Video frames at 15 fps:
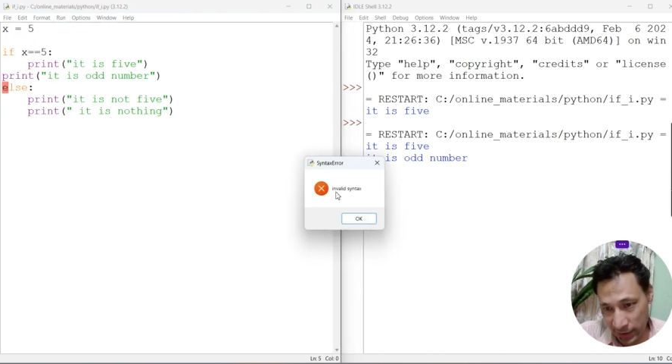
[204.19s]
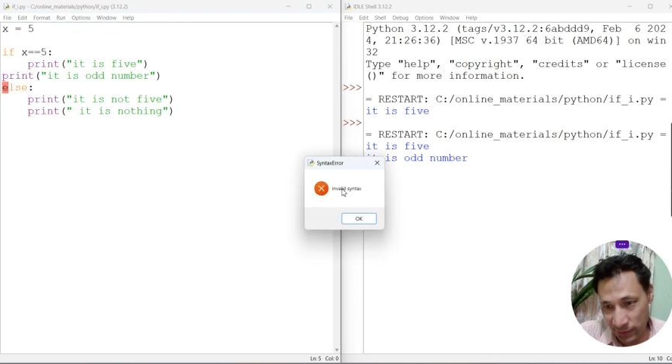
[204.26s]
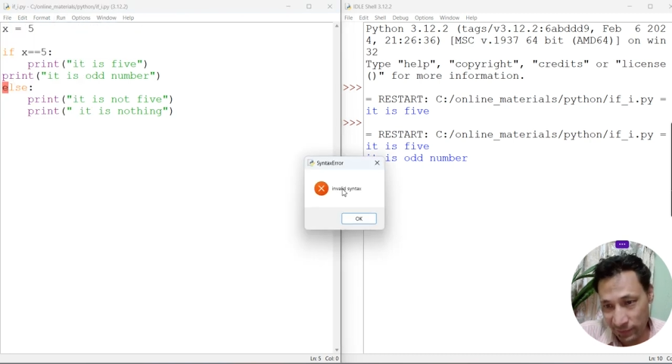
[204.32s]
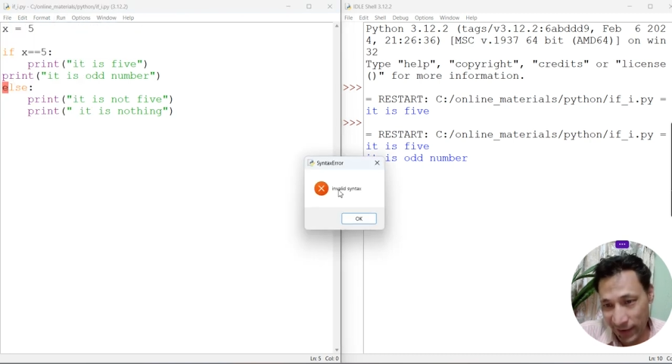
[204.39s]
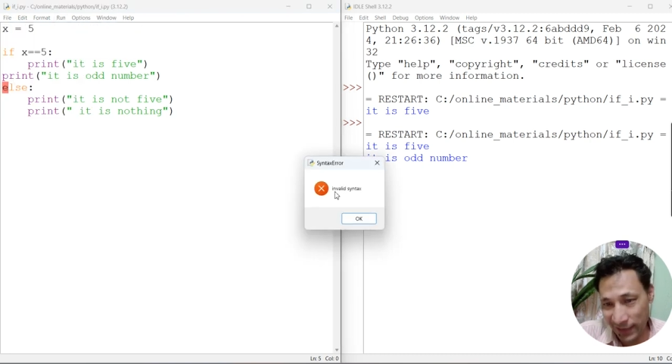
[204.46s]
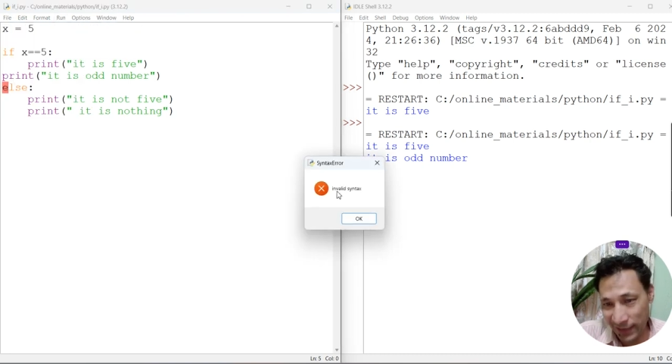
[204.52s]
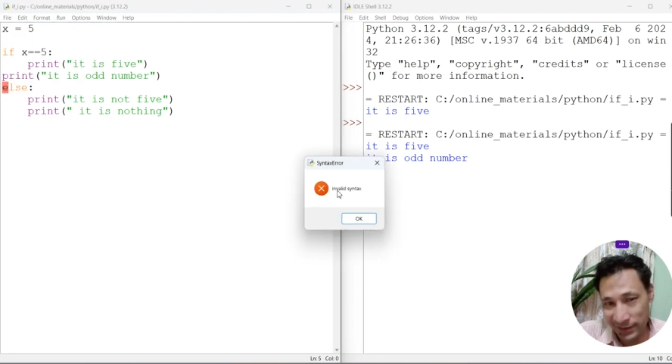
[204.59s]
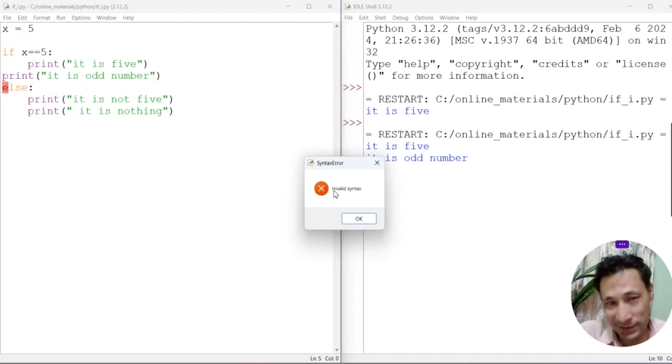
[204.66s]

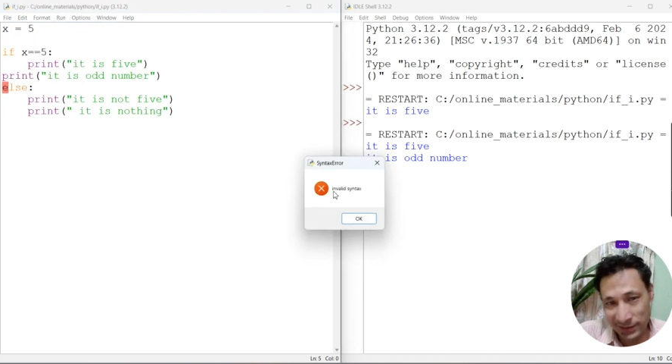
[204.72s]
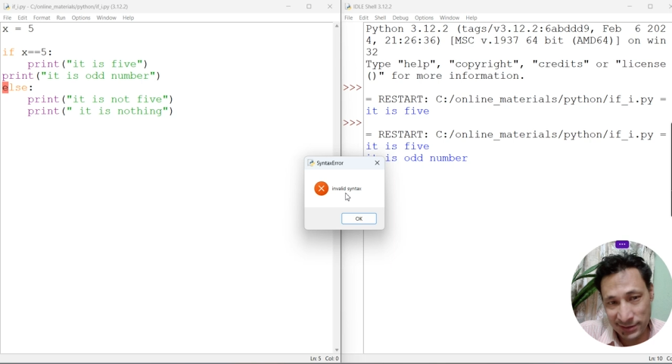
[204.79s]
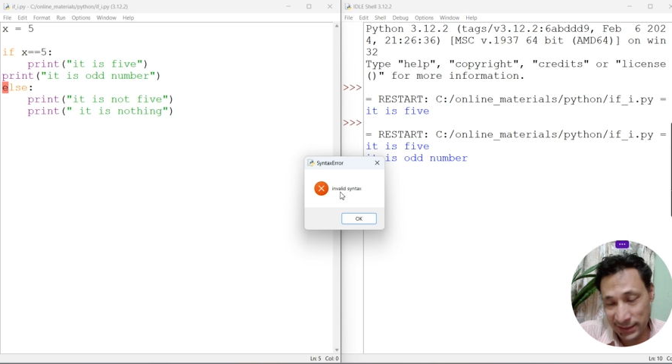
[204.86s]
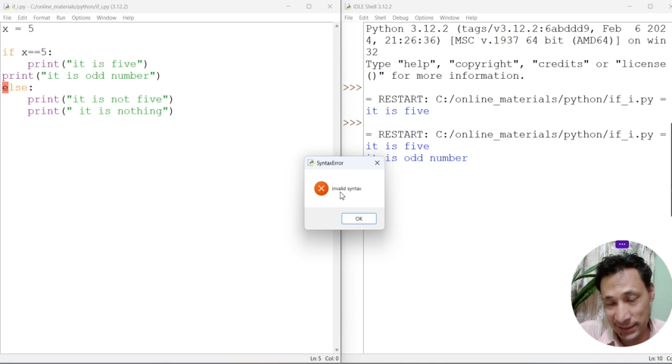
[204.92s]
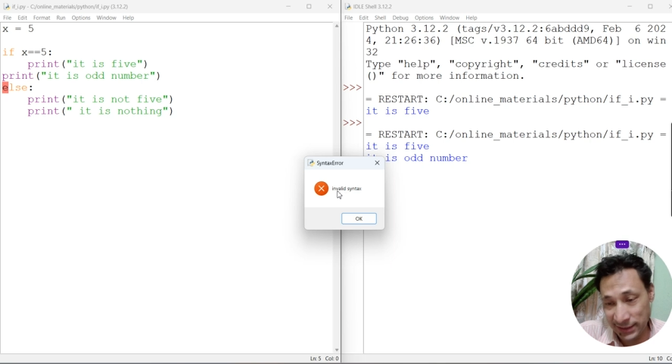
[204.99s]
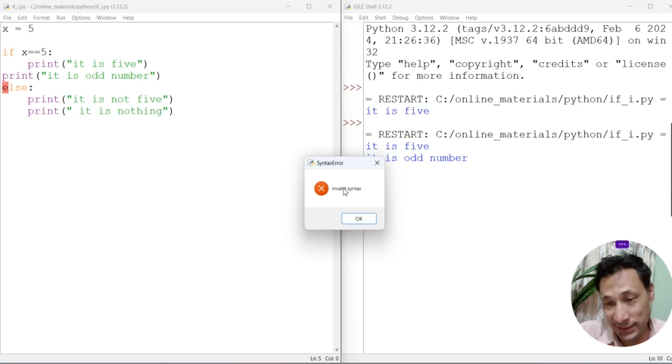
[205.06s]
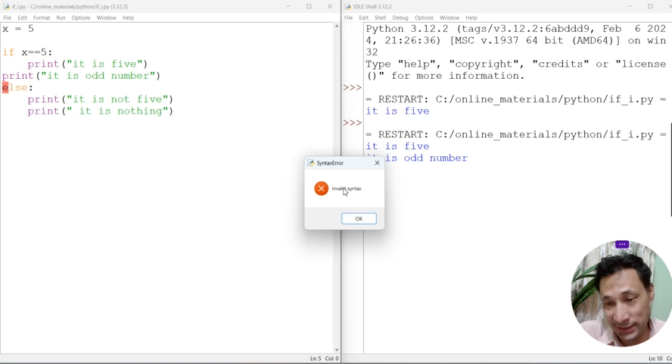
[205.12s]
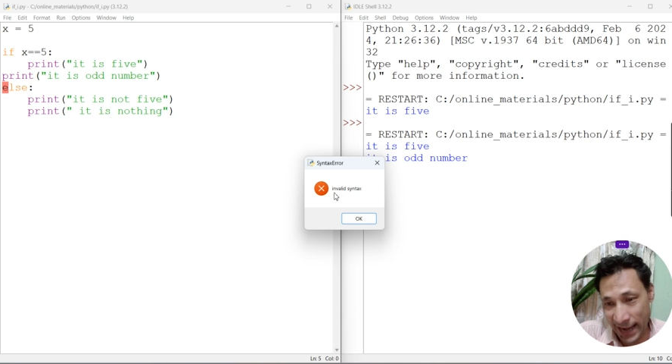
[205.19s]
invalid
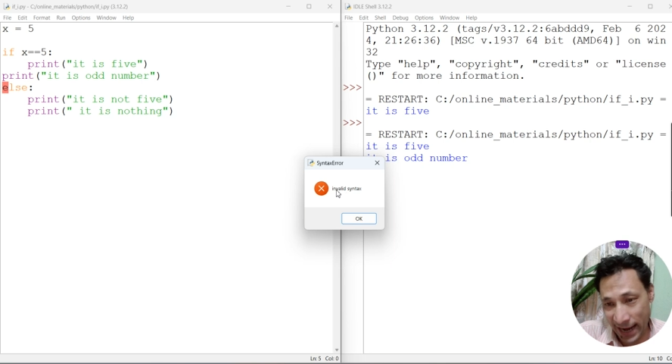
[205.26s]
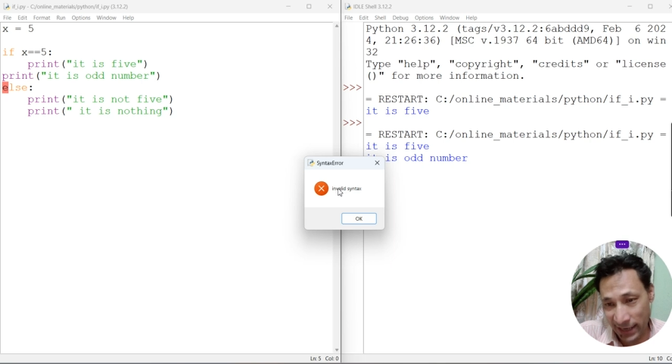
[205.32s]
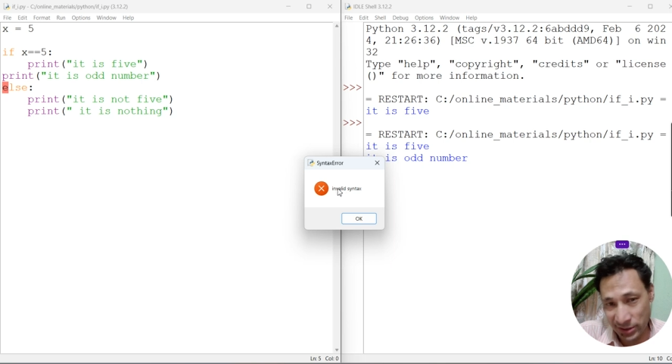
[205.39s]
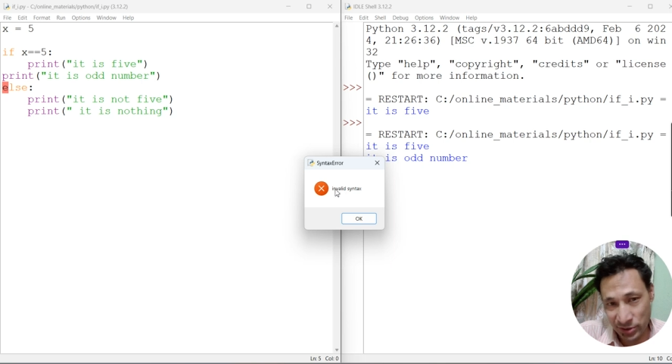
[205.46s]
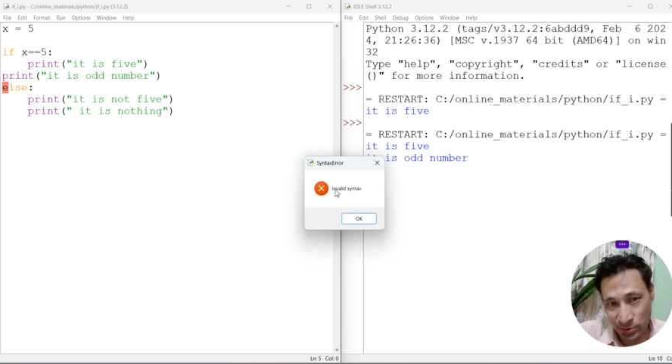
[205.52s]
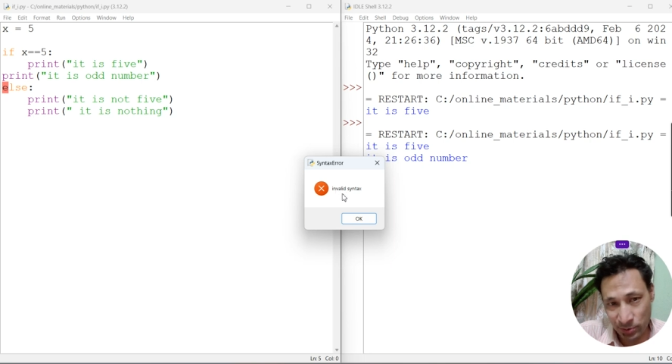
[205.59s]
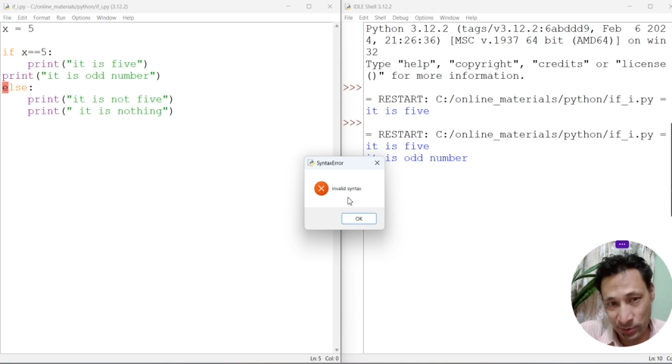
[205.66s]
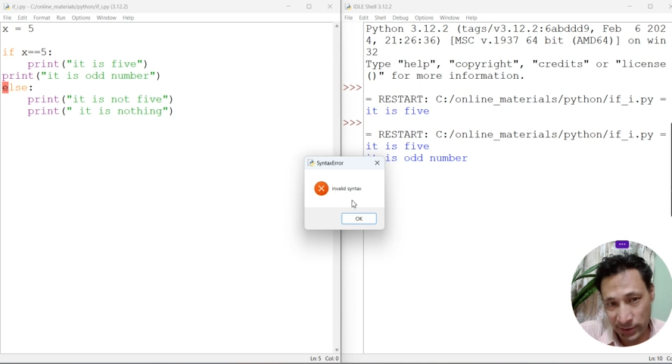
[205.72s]

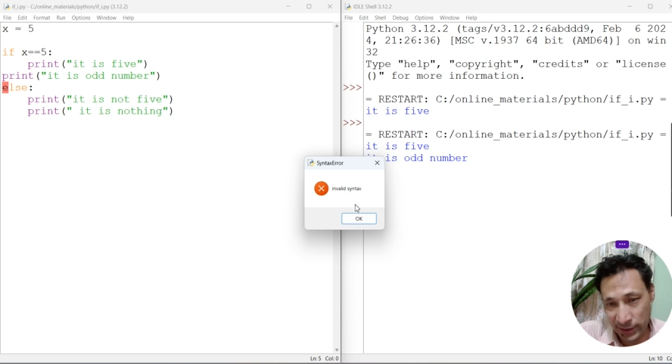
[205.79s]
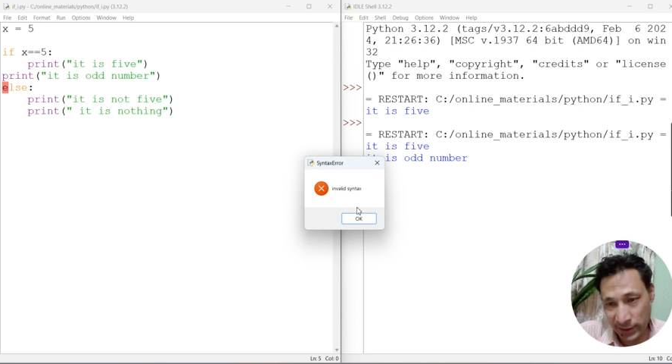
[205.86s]
syntax.